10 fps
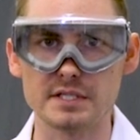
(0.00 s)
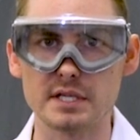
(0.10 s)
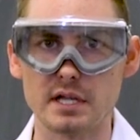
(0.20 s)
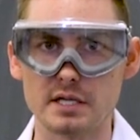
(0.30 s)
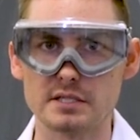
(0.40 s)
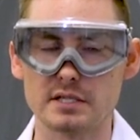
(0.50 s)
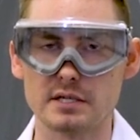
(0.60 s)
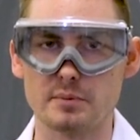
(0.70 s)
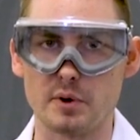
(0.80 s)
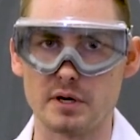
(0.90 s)

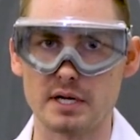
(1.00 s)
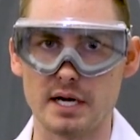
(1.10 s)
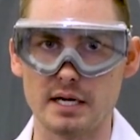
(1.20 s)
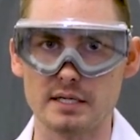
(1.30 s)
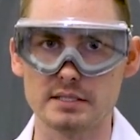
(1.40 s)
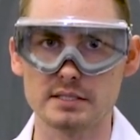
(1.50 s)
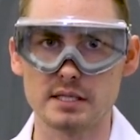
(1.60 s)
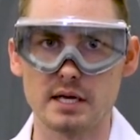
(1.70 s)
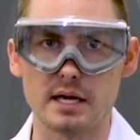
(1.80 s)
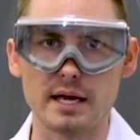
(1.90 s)
physiologically important
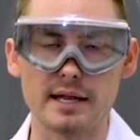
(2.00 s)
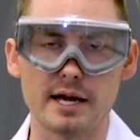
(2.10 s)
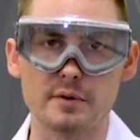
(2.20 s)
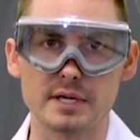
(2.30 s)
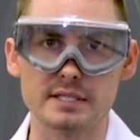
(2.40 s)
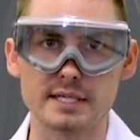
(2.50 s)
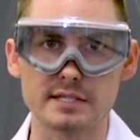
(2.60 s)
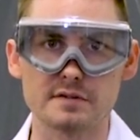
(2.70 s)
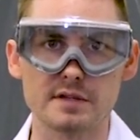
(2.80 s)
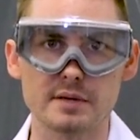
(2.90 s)
ions, and how we
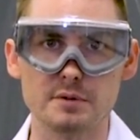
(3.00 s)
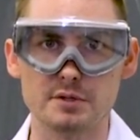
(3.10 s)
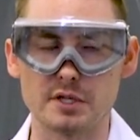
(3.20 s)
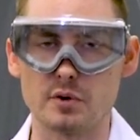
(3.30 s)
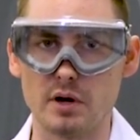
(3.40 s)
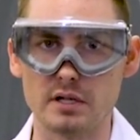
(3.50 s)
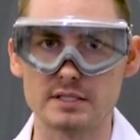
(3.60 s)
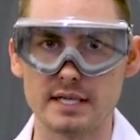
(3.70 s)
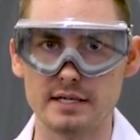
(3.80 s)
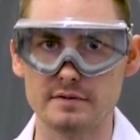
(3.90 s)
can test for them using
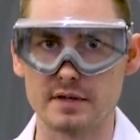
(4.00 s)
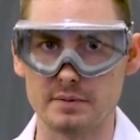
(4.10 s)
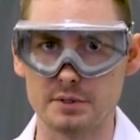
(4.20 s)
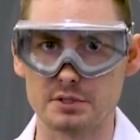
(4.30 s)
qualitative